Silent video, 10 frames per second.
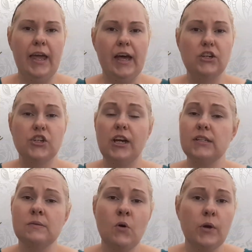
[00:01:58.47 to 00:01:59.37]
And she
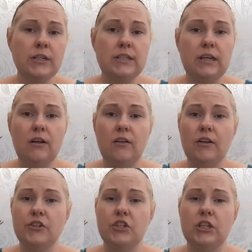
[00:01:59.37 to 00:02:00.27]
got a smoking deal.